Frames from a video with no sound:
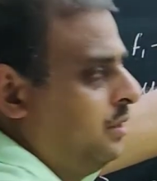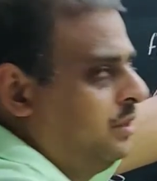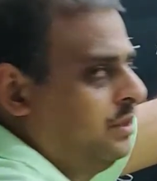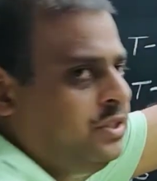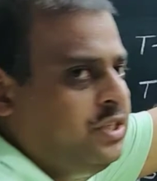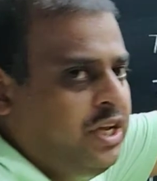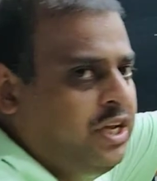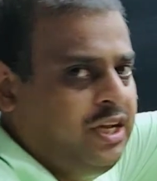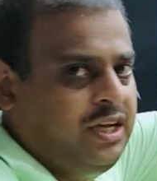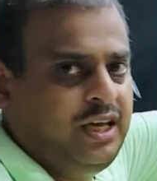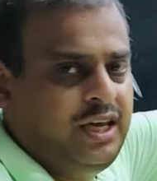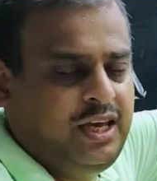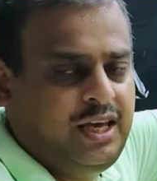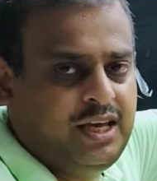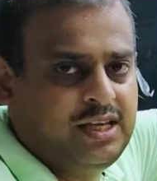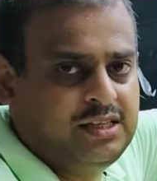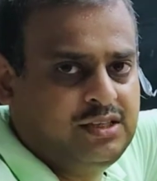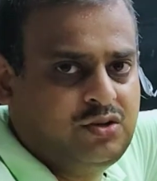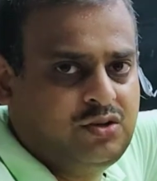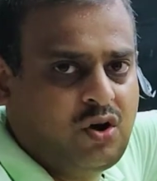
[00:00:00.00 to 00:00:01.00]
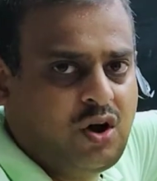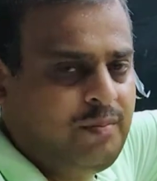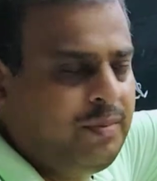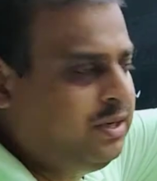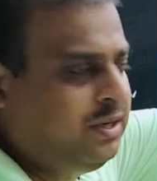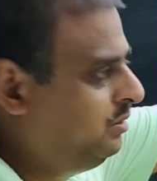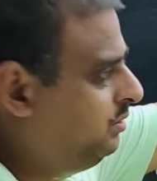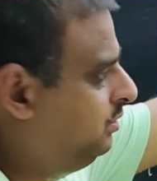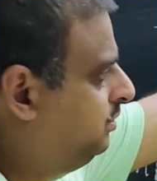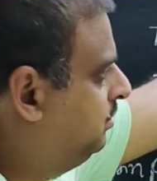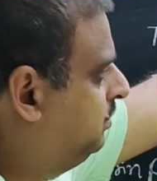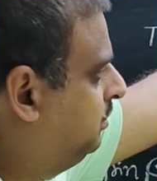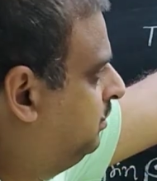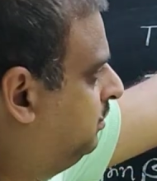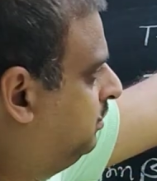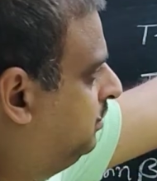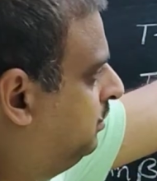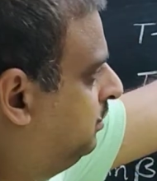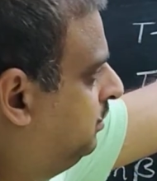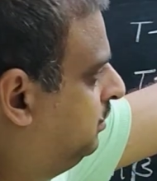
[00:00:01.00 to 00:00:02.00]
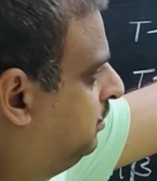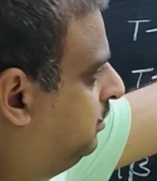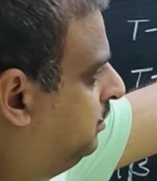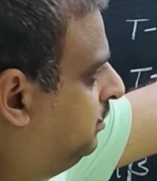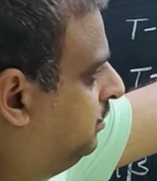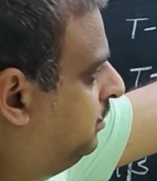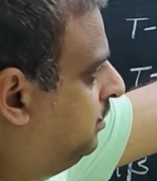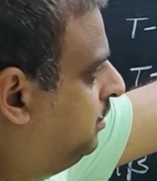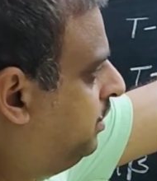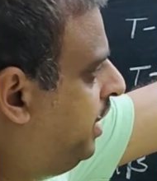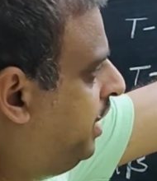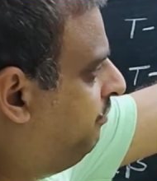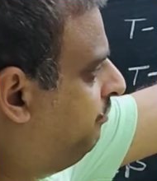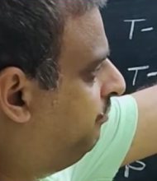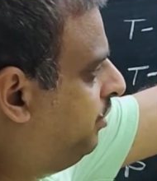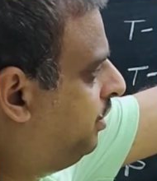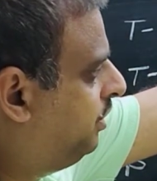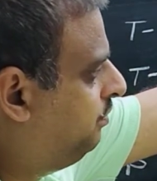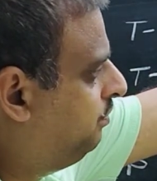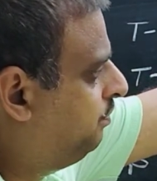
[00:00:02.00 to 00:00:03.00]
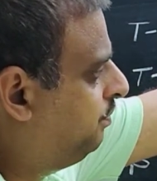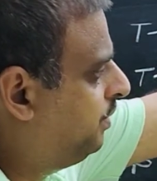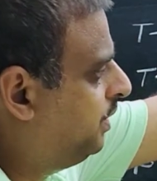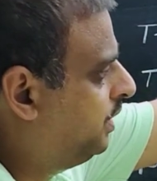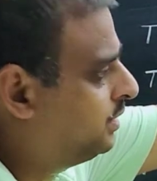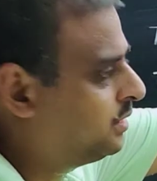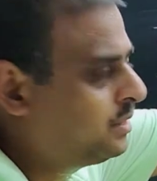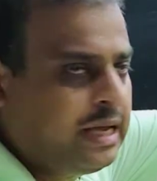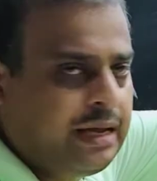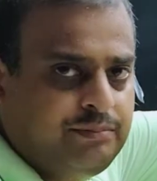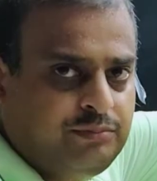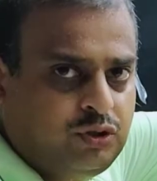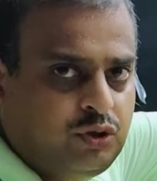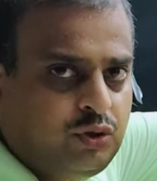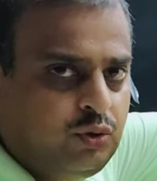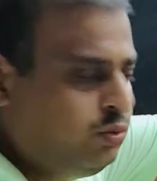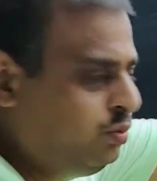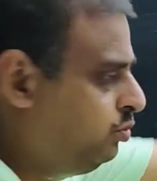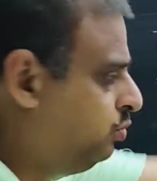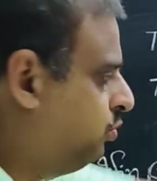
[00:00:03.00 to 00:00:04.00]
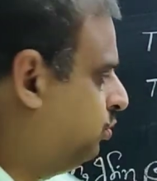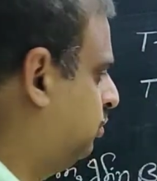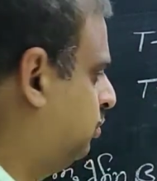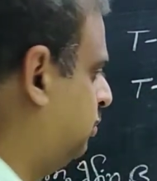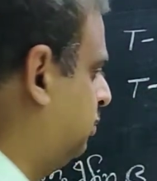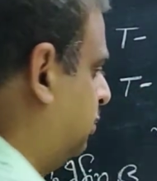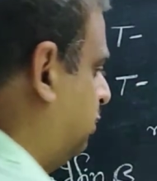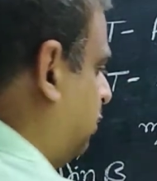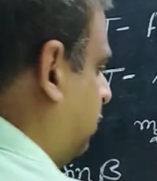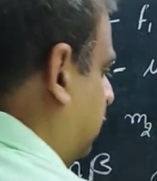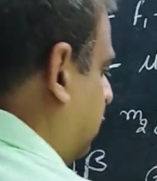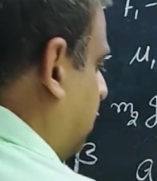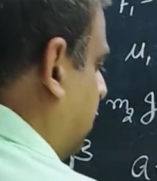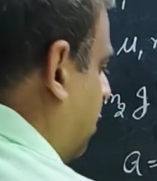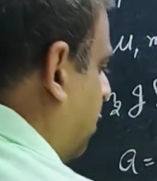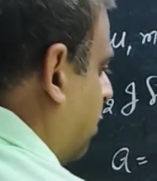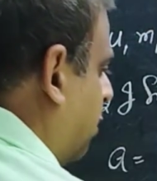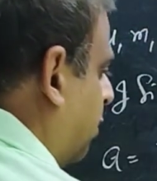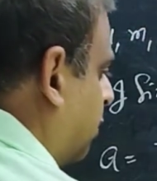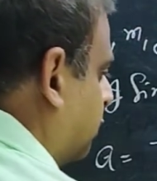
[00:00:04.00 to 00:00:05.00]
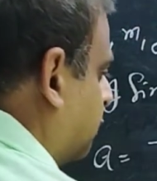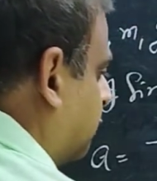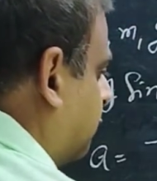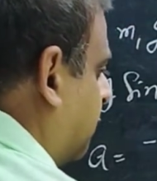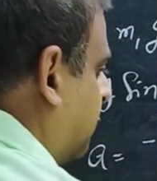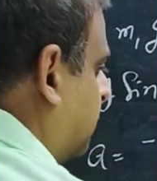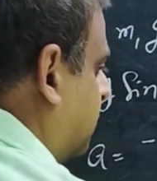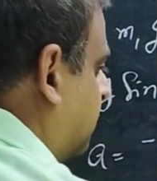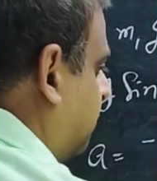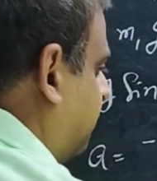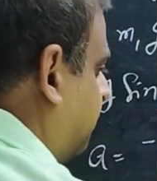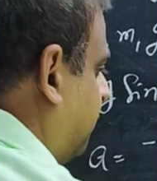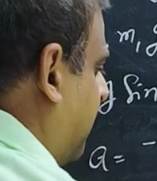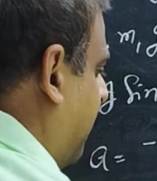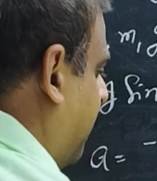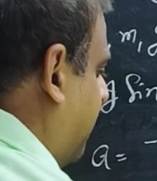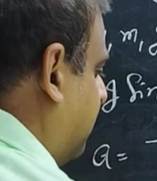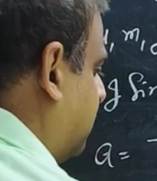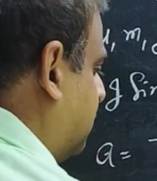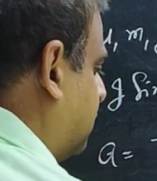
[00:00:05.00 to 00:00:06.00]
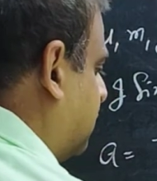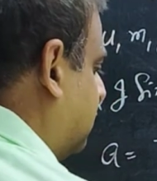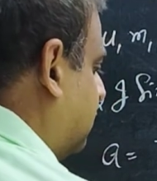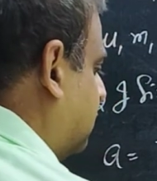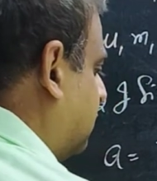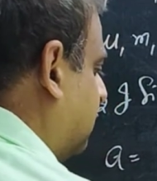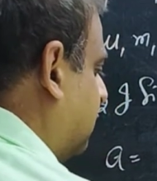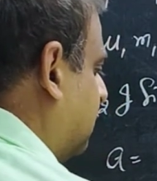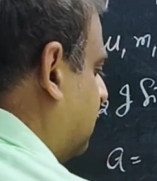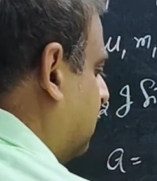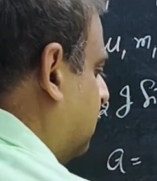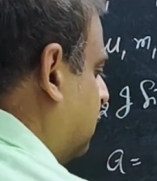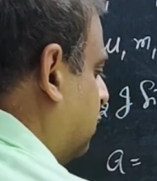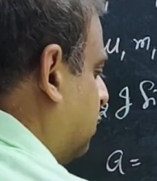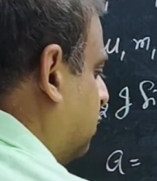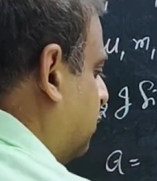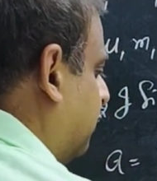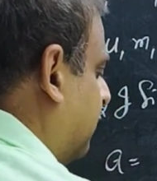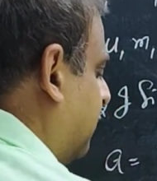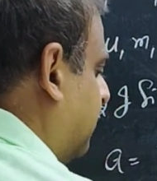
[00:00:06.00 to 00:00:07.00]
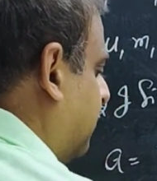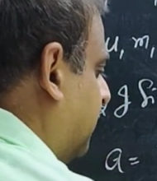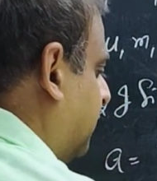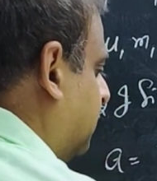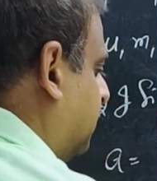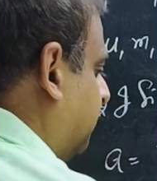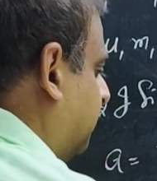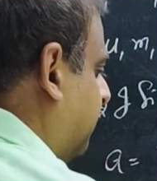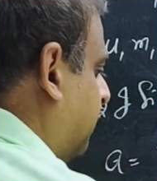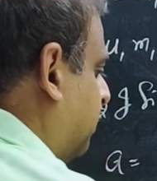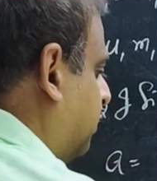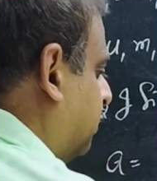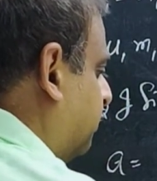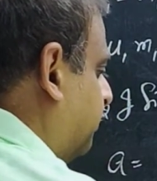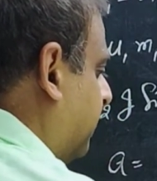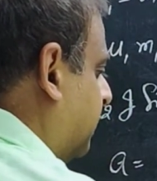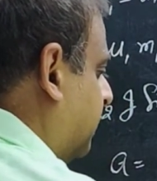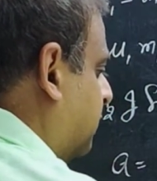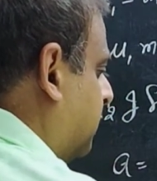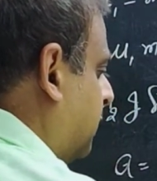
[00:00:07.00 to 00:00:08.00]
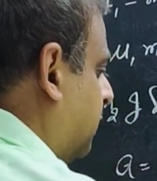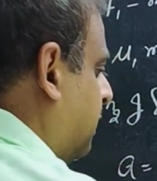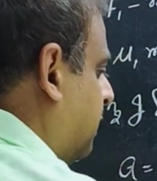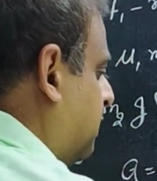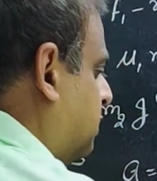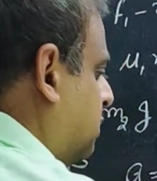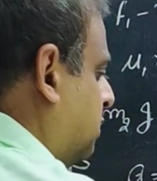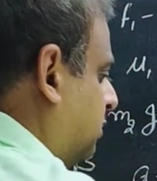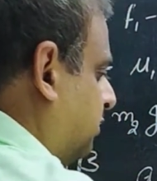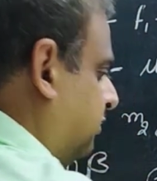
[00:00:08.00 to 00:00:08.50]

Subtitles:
take a as common, m1 plus m2 cross multiplied, you will get the value of acceleration.